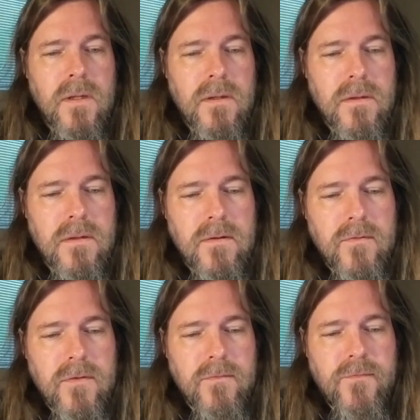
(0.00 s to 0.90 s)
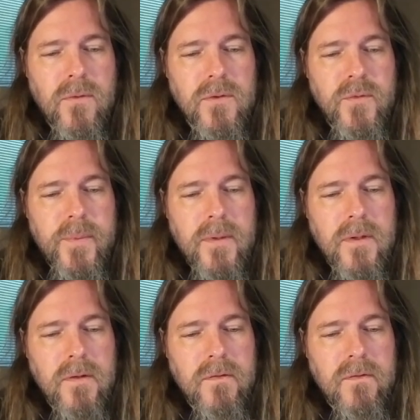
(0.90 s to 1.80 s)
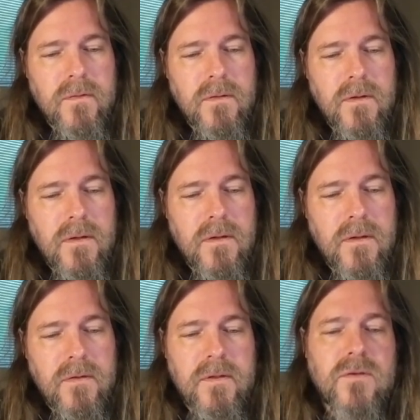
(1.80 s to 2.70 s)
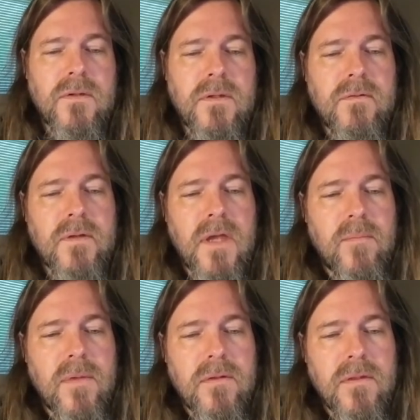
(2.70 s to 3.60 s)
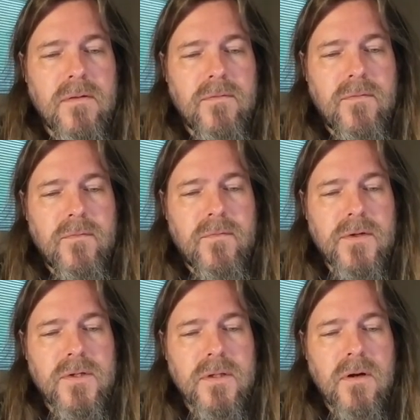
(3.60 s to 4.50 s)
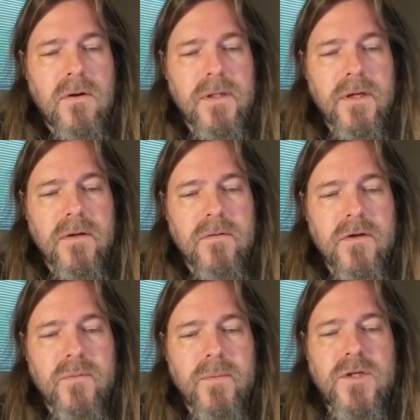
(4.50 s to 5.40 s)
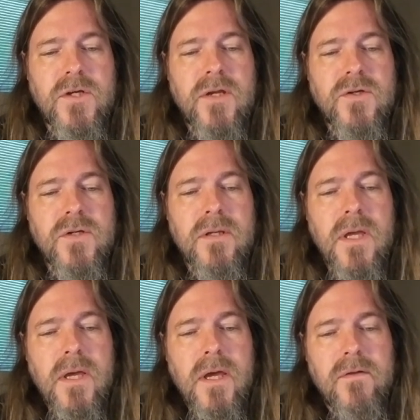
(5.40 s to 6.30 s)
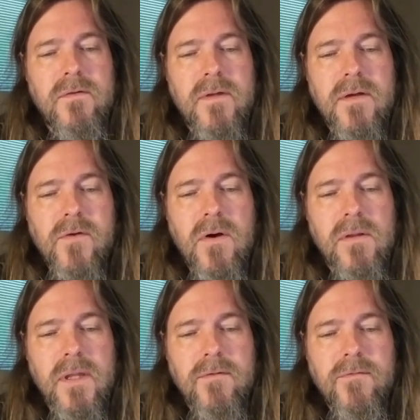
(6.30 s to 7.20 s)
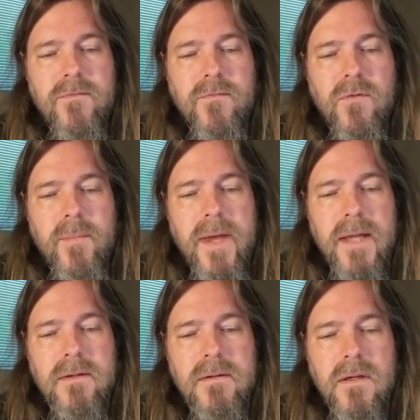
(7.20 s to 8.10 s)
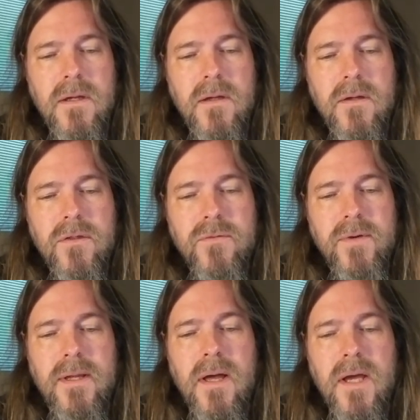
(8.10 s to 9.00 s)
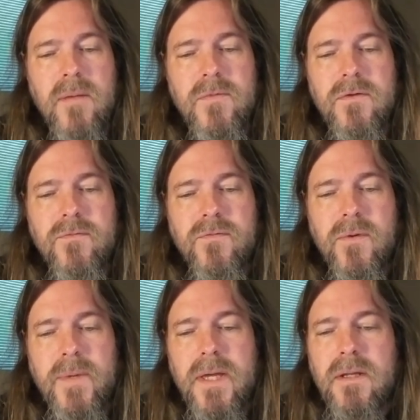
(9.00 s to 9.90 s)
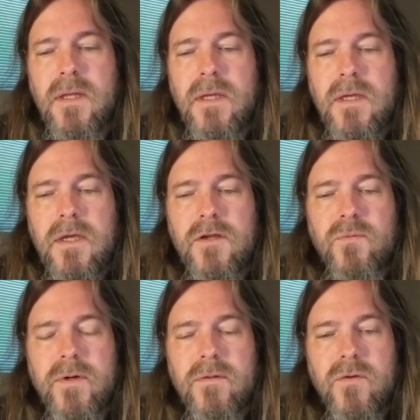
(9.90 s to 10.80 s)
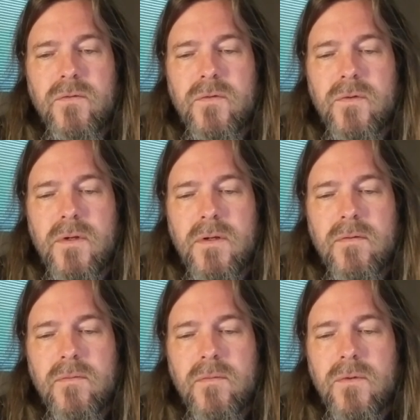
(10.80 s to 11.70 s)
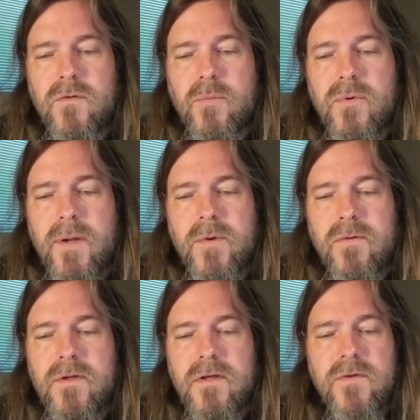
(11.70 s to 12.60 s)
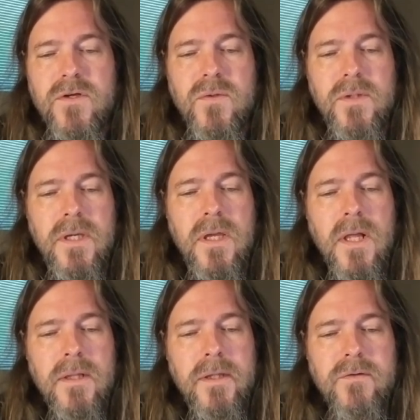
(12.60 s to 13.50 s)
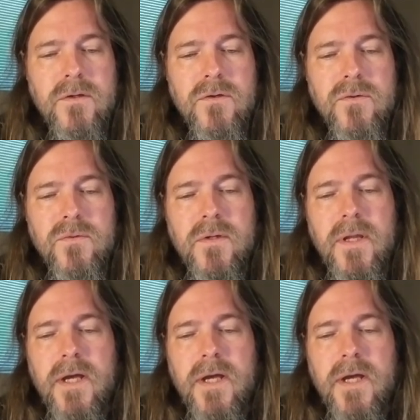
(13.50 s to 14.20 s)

the for loop is essentially the same. The function call here is where we change it. Instead of calling format 3 times to format each one of those parameters individually, let's introduce a